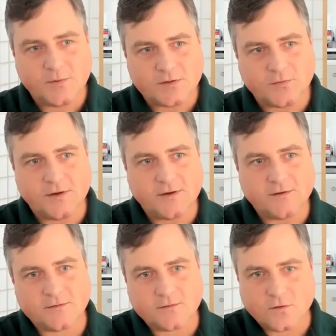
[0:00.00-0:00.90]

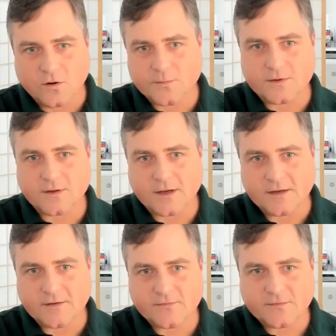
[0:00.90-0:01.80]
between corporate
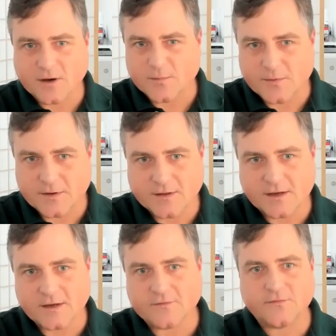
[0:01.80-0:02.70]
life, company
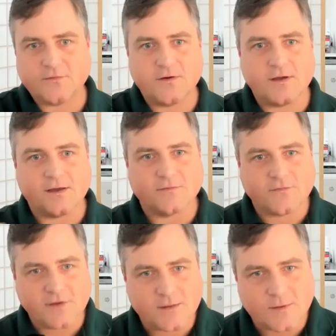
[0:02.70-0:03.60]
life, and
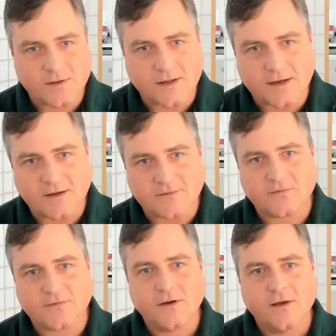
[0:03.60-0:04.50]
family
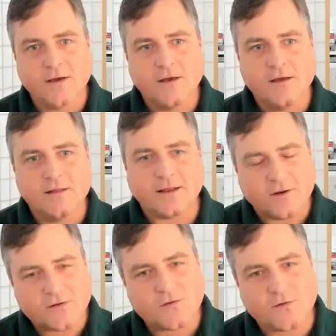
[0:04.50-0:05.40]
life that I
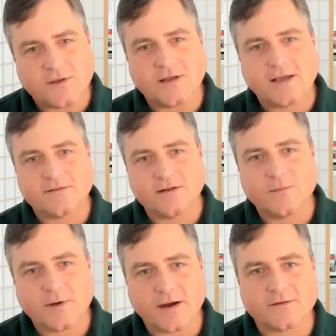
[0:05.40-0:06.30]
also think has an
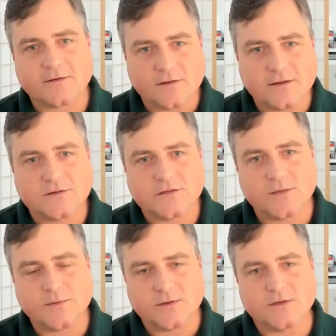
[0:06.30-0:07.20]
impact on
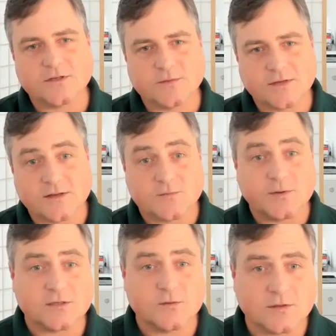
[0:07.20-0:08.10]
leadership and leadership style,
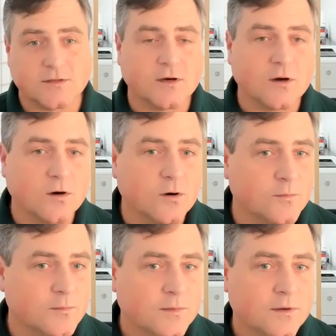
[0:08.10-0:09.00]
especially within the
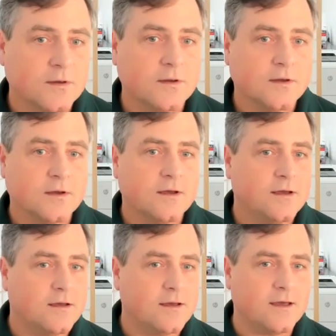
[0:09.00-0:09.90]
home.
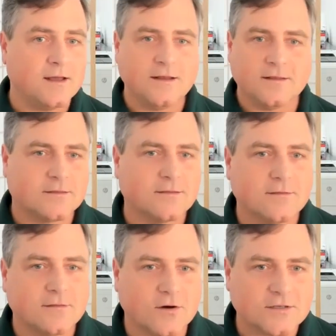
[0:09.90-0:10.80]
Any
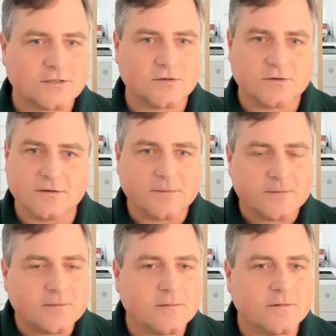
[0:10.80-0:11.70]
thoughts or
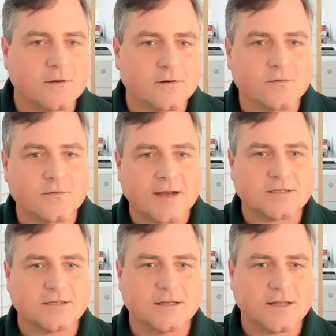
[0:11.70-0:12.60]

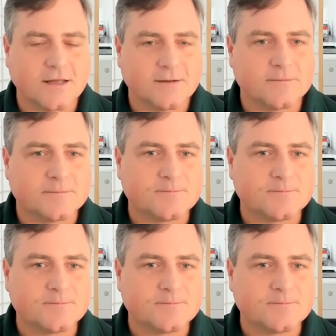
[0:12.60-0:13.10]
reaction to that?